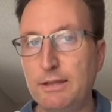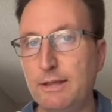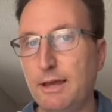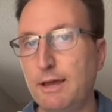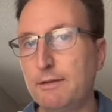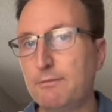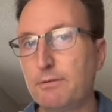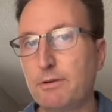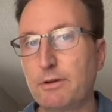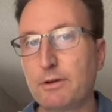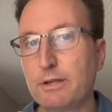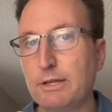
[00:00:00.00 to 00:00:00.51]

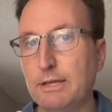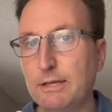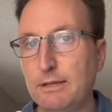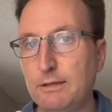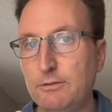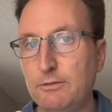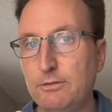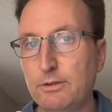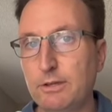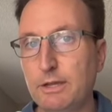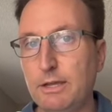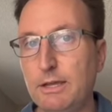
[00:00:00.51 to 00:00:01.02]
that very
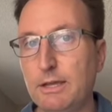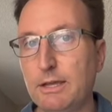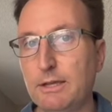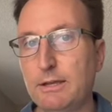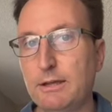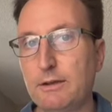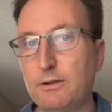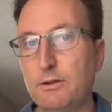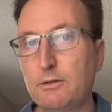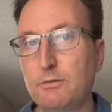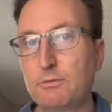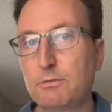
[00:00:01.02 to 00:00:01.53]
easily and
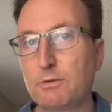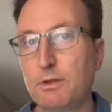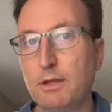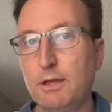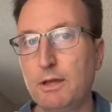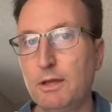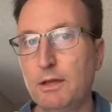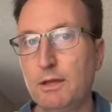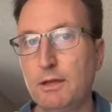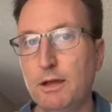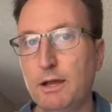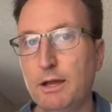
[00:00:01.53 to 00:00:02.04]
I don't,
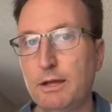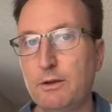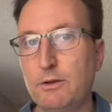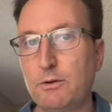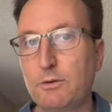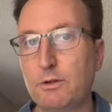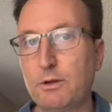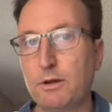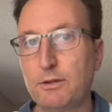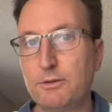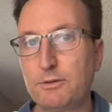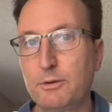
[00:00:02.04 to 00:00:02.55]
I
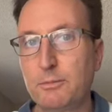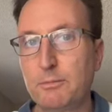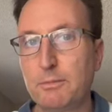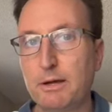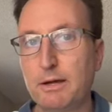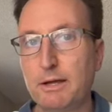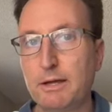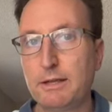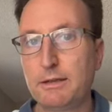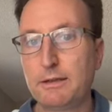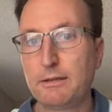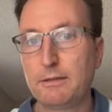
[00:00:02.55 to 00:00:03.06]
don't
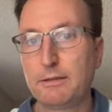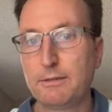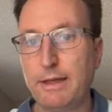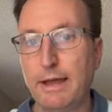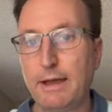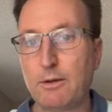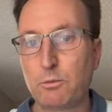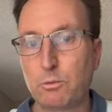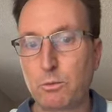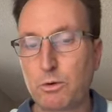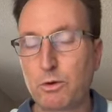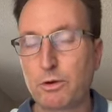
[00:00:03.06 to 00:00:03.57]
undermine
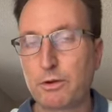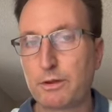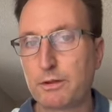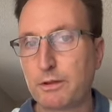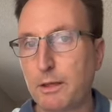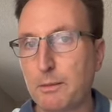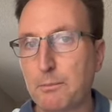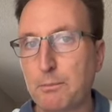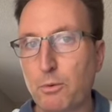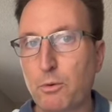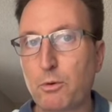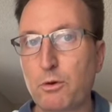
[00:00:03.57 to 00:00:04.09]
that word and
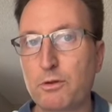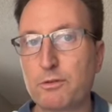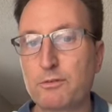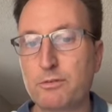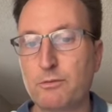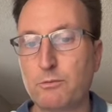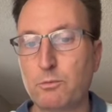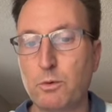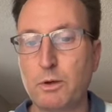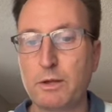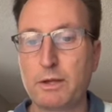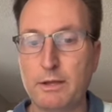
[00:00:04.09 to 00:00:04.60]
the importance
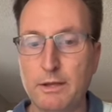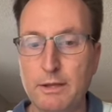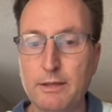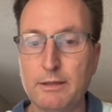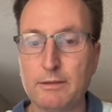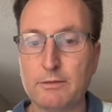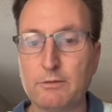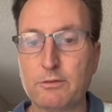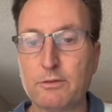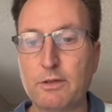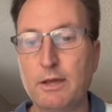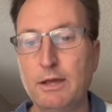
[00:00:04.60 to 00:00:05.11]
of what it
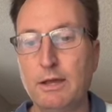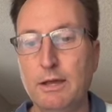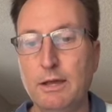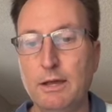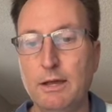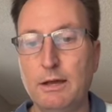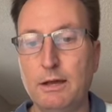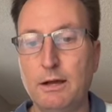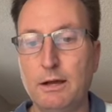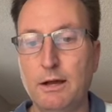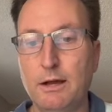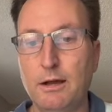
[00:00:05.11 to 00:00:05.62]
is.
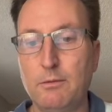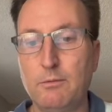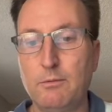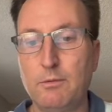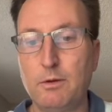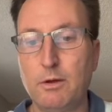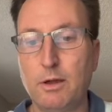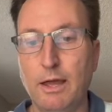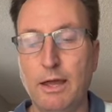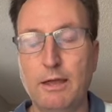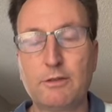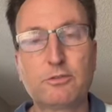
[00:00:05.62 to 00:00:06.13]
Um,
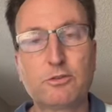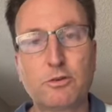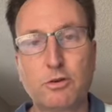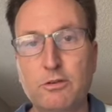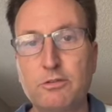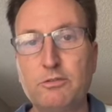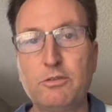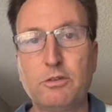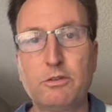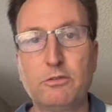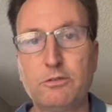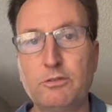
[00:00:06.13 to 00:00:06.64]
as
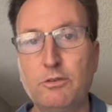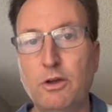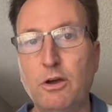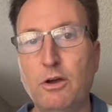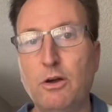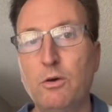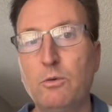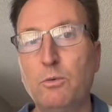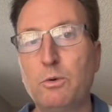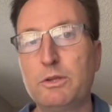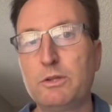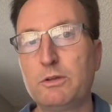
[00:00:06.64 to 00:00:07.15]
Christians
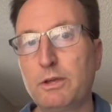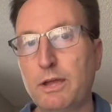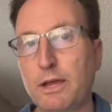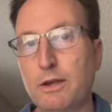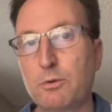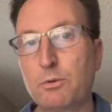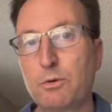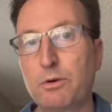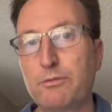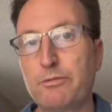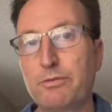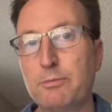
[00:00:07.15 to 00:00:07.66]
know, when you get
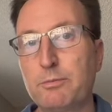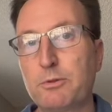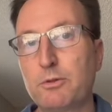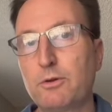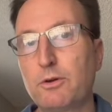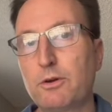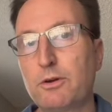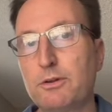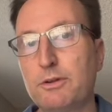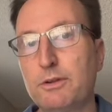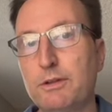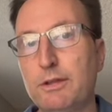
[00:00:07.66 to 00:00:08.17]
a word from the
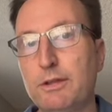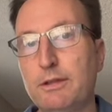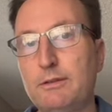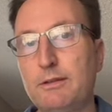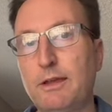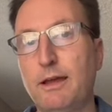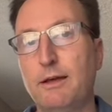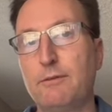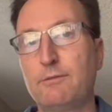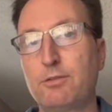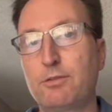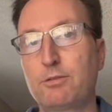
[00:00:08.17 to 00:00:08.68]
Lord, you need
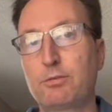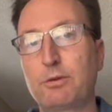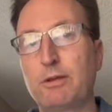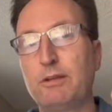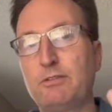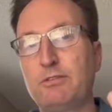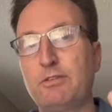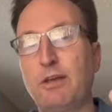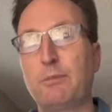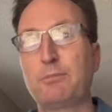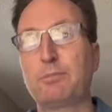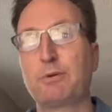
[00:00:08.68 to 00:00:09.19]
to have three
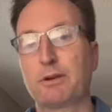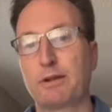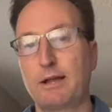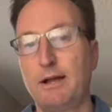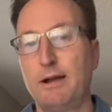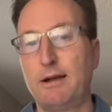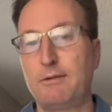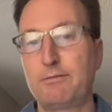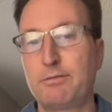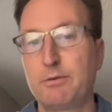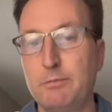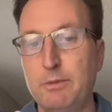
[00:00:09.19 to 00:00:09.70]
separate
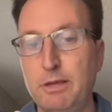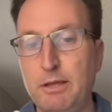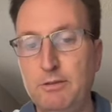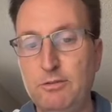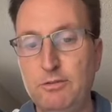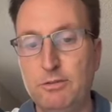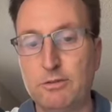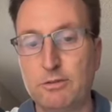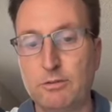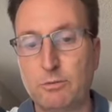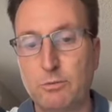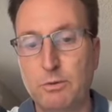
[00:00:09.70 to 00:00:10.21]

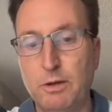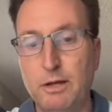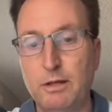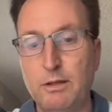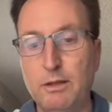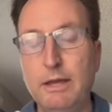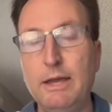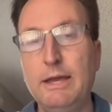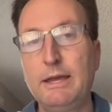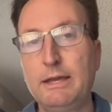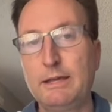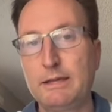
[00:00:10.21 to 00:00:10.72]
confirmations.
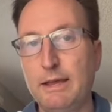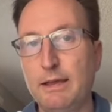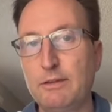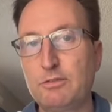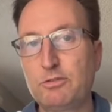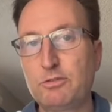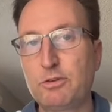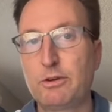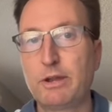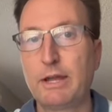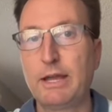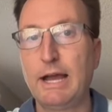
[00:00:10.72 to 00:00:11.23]
Well,
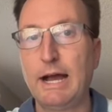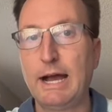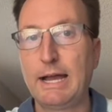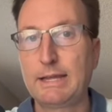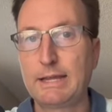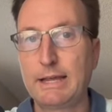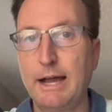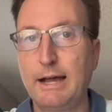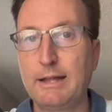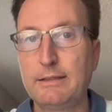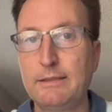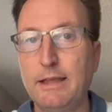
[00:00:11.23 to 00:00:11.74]
yesterday I
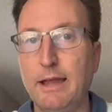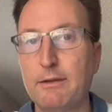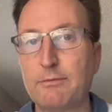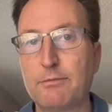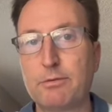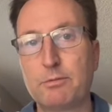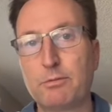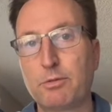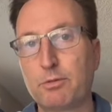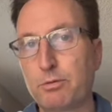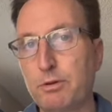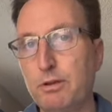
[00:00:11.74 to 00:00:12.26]
got that
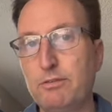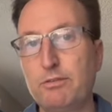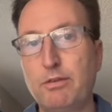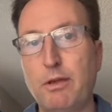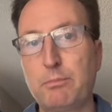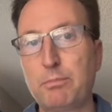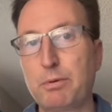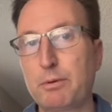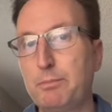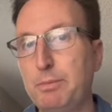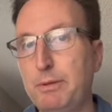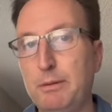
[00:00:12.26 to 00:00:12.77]
from three
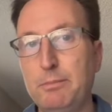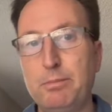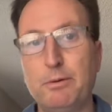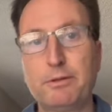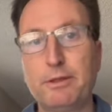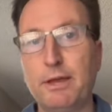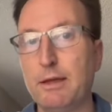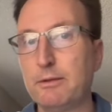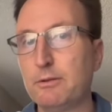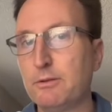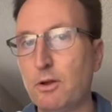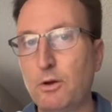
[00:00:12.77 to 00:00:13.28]
separate people
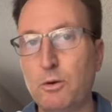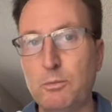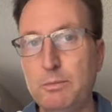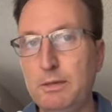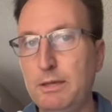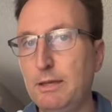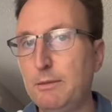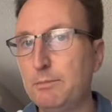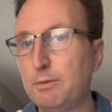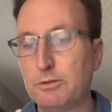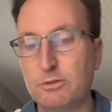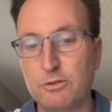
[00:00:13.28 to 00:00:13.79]
that know
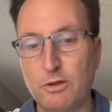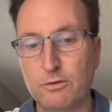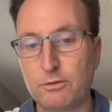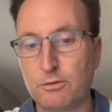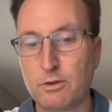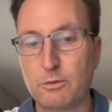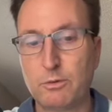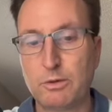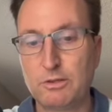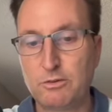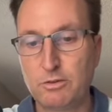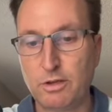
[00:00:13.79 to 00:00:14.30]
me but don't
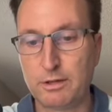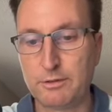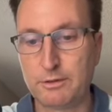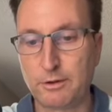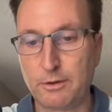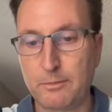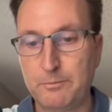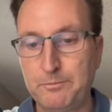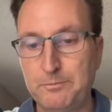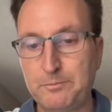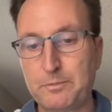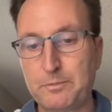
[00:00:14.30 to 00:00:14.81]
know each other.